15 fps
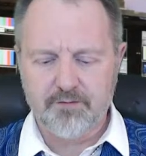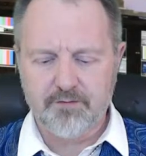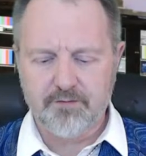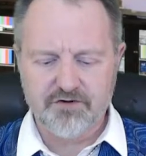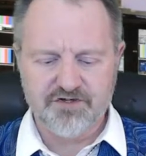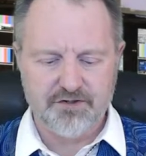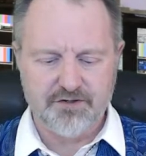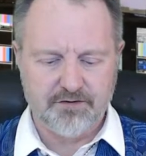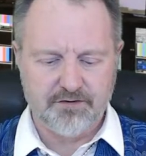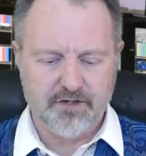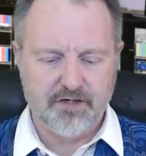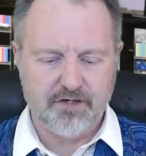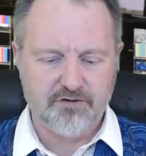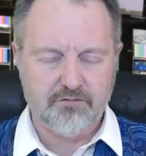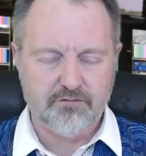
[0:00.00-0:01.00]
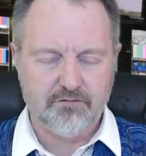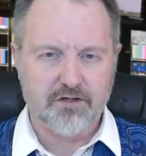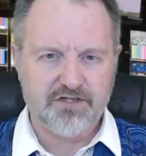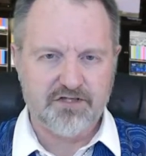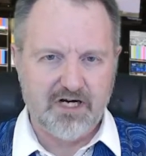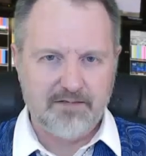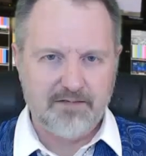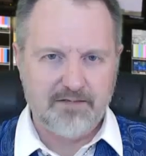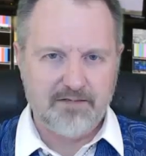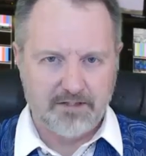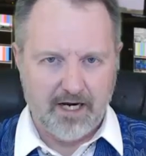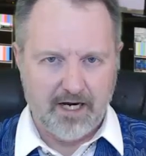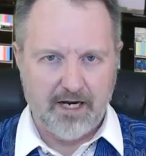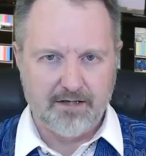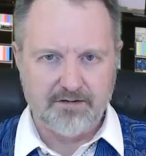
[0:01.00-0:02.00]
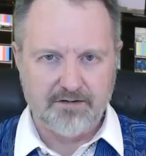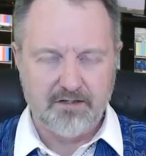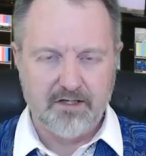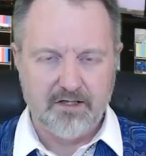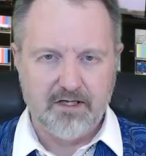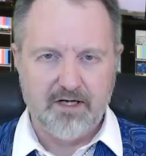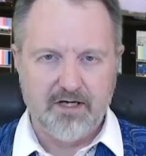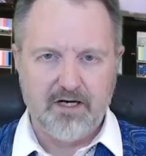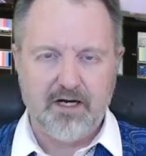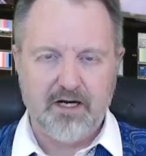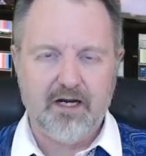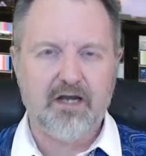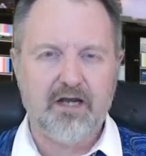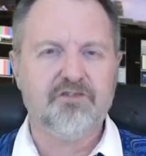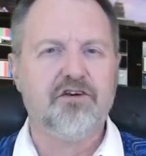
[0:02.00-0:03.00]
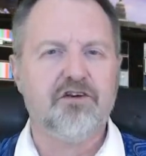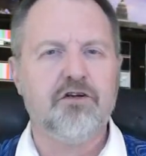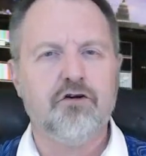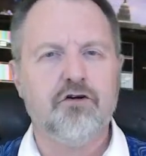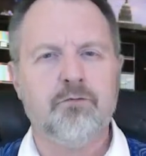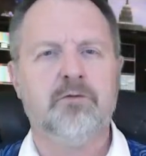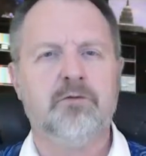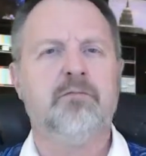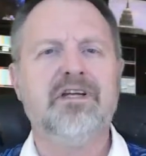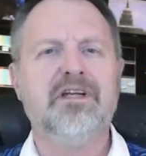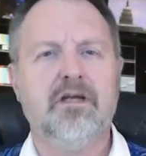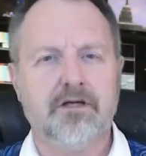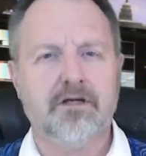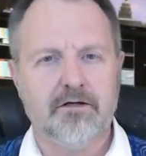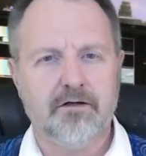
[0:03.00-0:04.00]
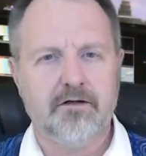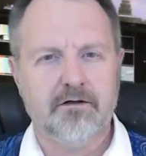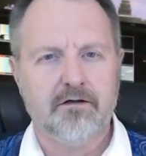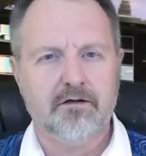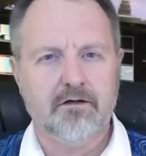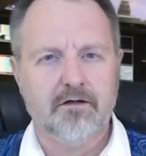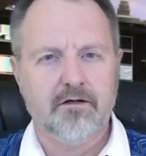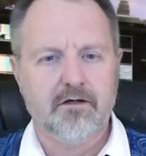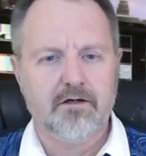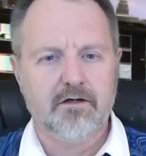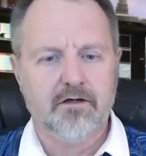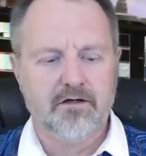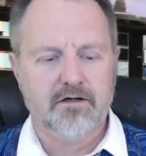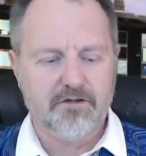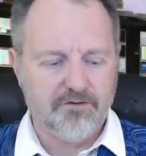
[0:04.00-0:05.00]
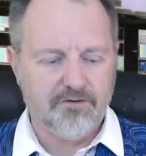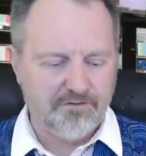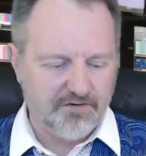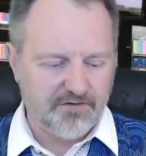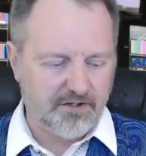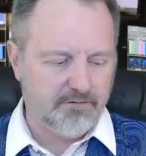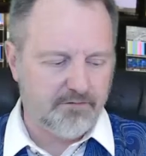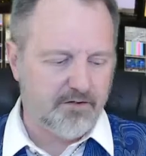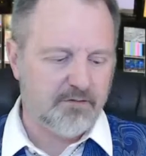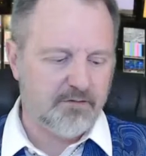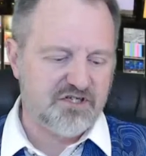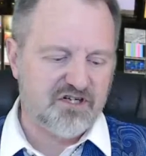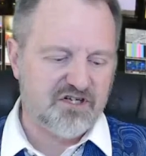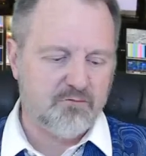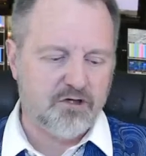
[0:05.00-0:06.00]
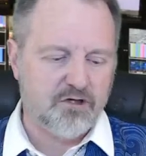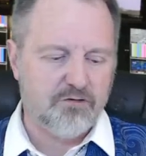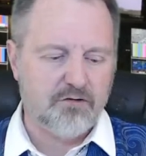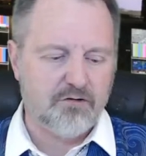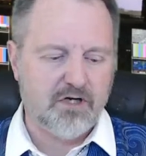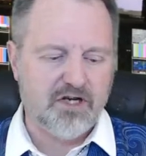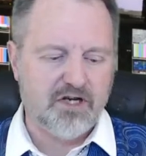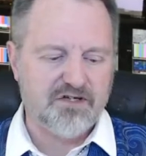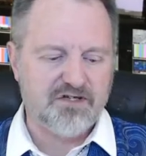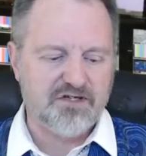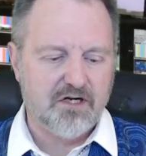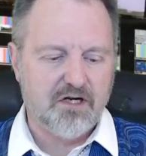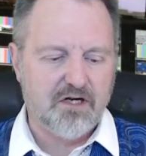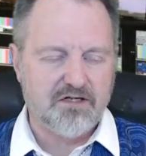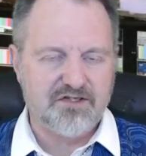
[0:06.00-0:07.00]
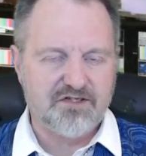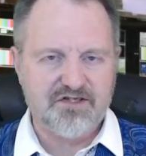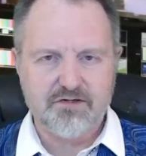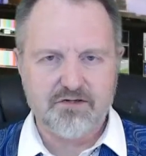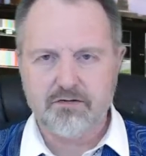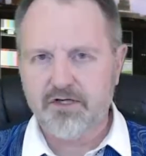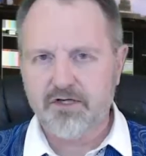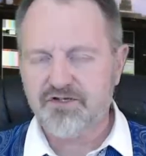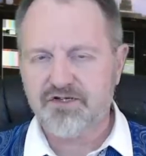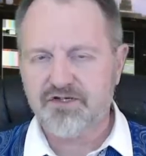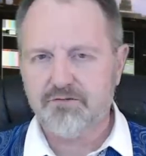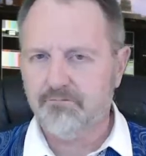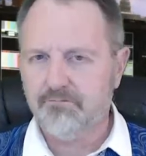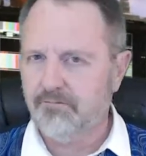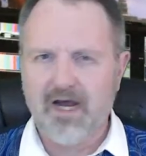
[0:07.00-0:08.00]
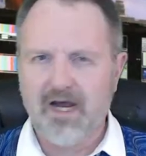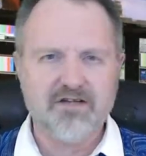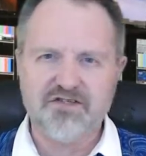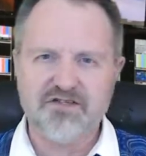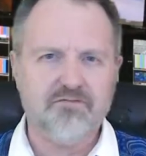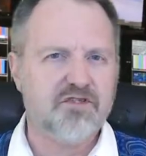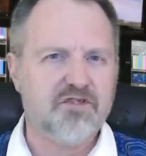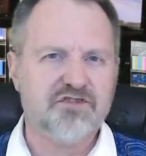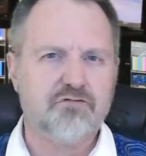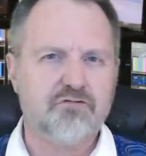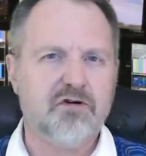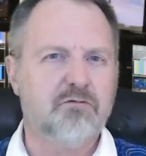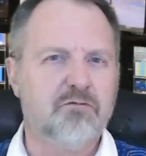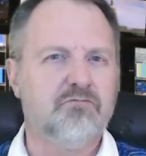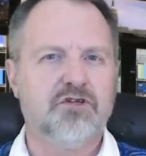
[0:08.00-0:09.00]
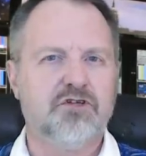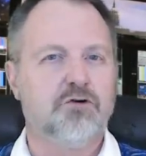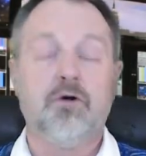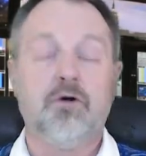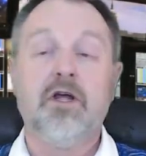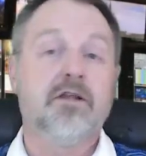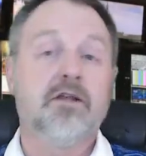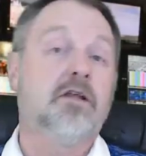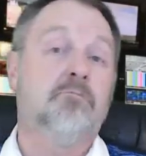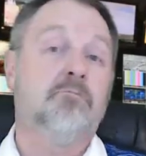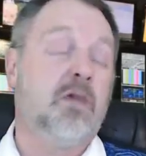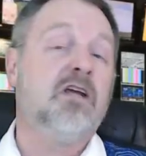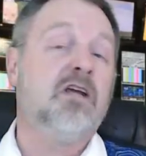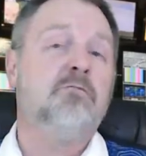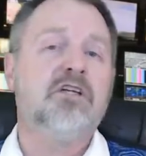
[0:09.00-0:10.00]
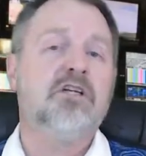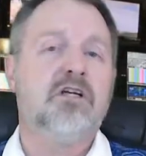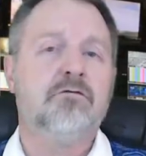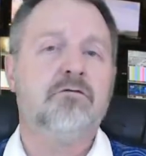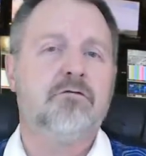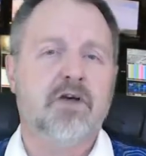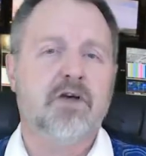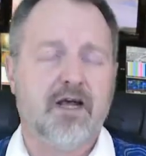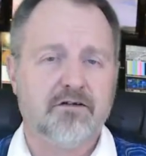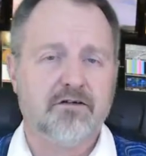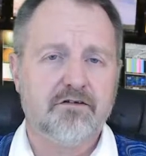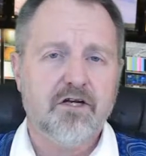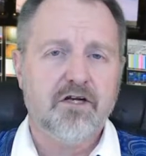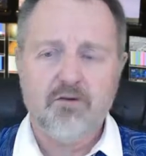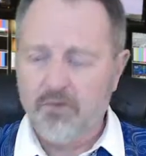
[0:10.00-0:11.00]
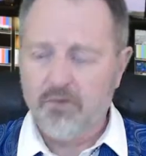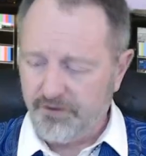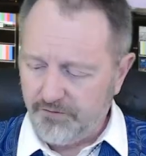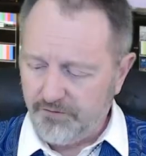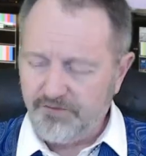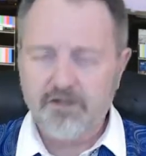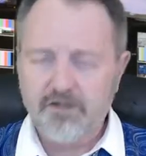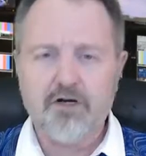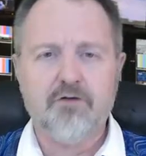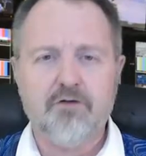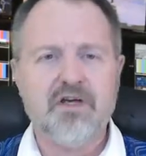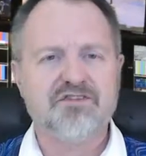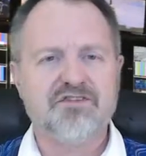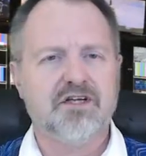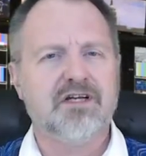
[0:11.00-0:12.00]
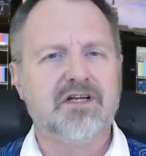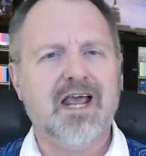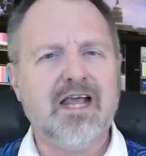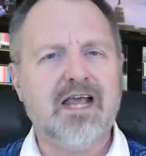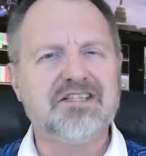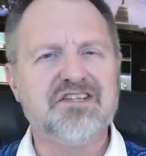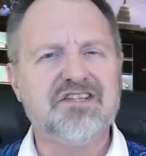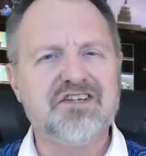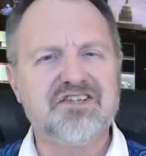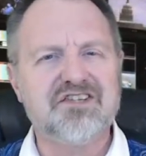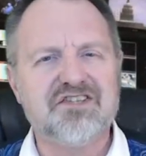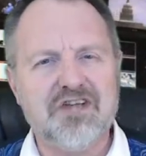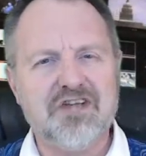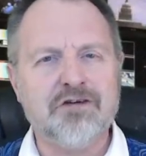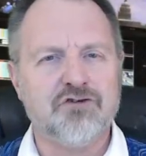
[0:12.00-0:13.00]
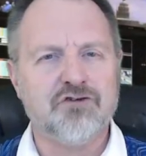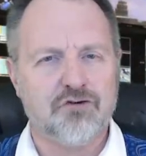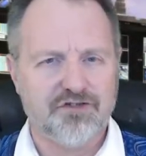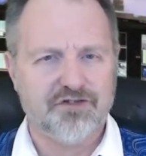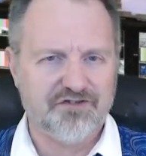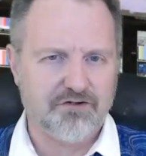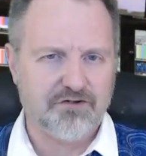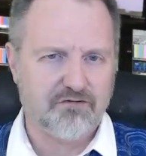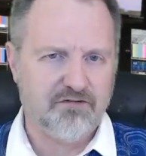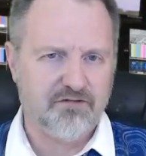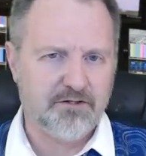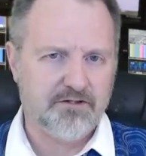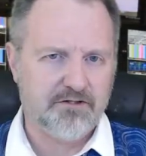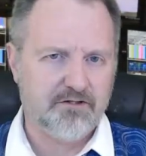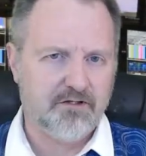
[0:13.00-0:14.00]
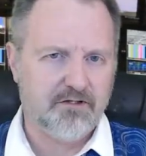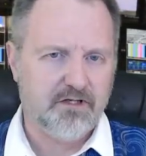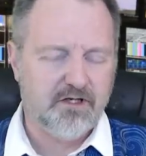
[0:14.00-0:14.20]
person that you are typing at as a human being. You think of them as someone who has a serious, massive disagreement with you that may be, in fact, what you think of as an existential disagreement.